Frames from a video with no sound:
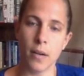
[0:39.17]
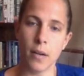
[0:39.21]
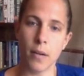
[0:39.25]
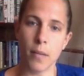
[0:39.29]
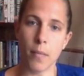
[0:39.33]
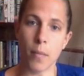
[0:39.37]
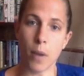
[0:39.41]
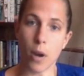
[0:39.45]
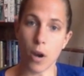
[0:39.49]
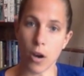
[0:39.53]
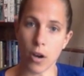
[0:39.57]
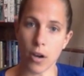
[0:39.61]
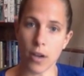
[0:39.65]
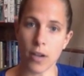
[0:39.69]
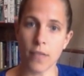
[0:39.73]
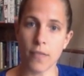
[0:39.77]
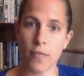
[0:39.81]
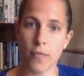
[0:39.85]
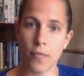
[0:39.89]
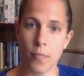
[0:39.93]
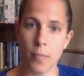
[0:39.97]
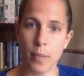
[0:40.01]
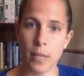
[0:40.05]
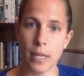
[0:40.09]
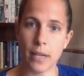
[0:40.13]
mark of
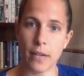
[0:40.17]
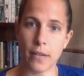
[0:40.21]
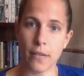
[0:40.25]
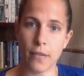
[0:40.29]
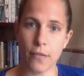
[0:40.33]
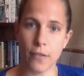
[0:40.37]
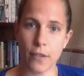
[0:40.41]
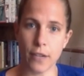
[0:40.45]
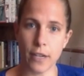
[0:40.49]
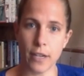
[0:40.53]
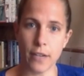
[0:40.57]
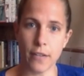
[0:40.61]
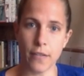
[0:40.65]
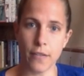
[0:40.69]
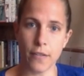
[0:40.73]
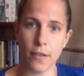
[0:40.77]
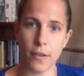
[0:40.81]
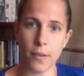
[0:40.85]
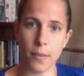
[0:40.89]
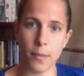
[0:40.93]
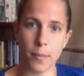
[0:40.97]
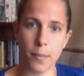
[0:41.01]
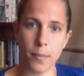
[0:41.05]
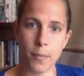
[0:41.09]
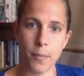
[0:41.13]
being free
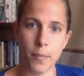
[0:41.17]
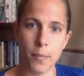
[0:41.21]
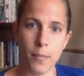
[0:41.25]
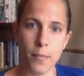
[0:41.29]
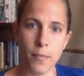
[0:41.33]
from